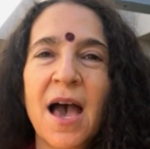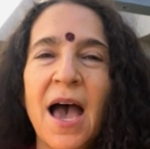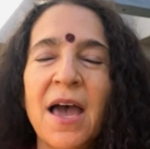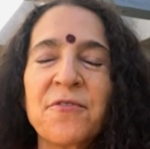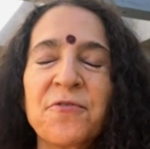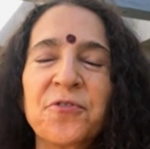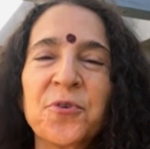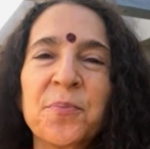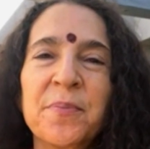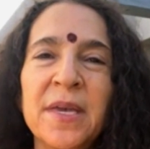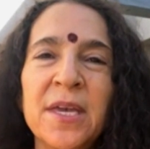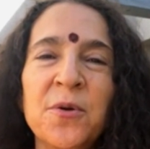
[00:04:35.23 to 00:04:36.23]
And for
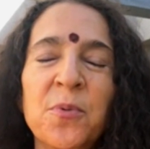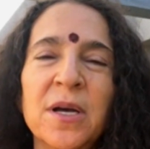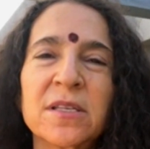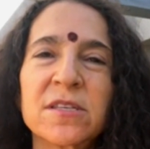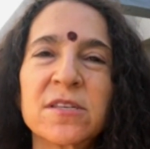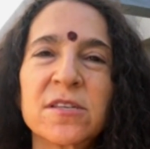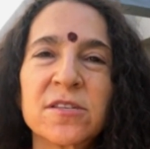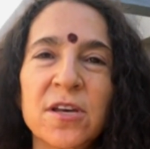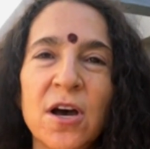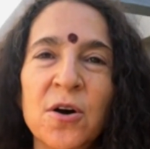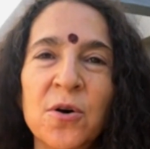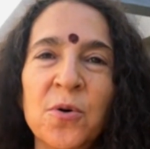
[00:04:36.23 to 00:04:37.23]
me, what's
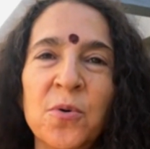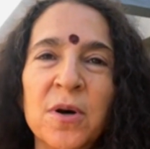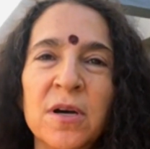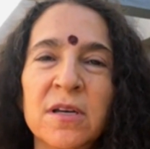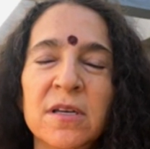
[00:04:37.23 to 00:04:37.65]
so